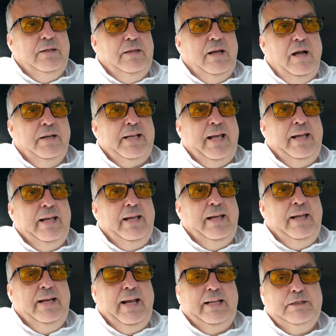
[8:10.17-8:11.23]
Holiday
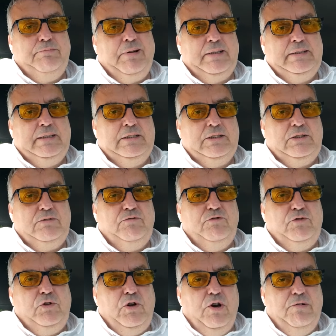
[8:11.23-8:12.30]
Inn Express is
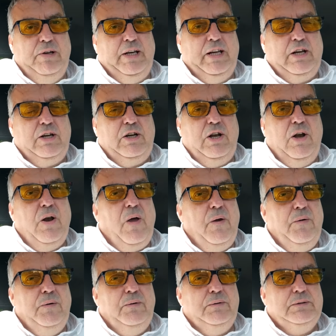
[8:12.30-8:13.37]
currently
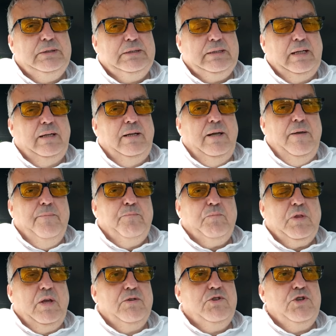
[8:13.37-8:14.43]
closed
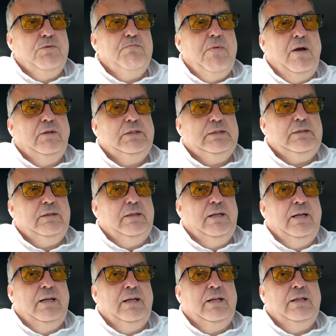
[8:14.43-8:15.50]
to most
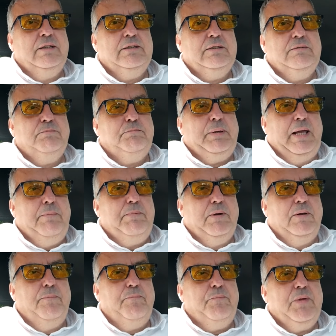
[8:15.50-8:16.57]

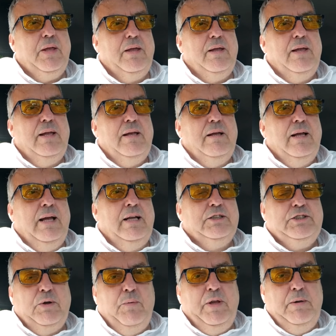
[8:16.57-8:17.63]
people.
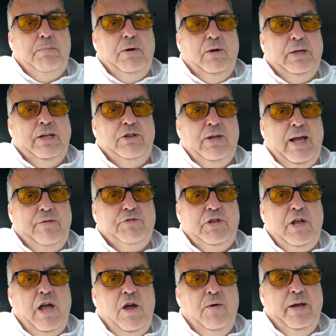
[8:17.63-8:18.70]
So when you plug in, you have to
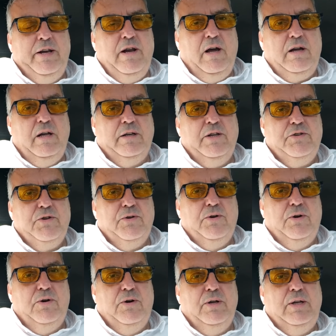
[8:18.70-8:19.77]
go and knock on the
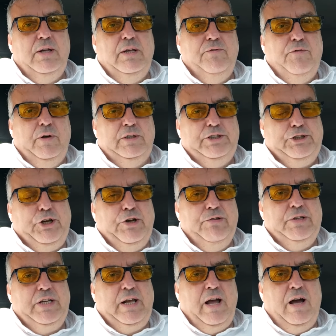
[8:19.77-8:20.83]
door for the
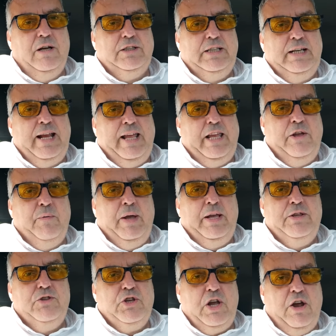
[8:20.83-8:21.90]
security guard to let you
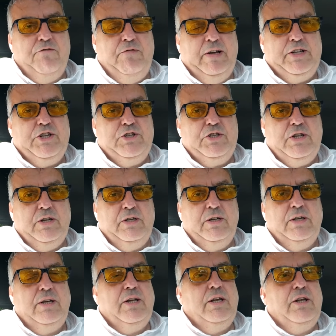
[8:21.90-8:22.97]
in to go and
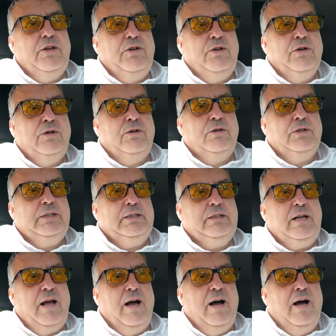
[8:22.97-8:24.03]
register your
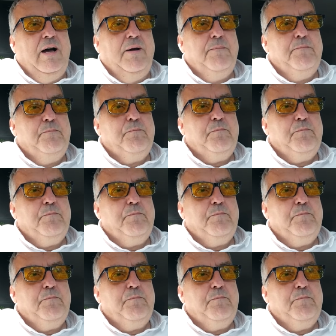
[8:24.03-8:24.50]
car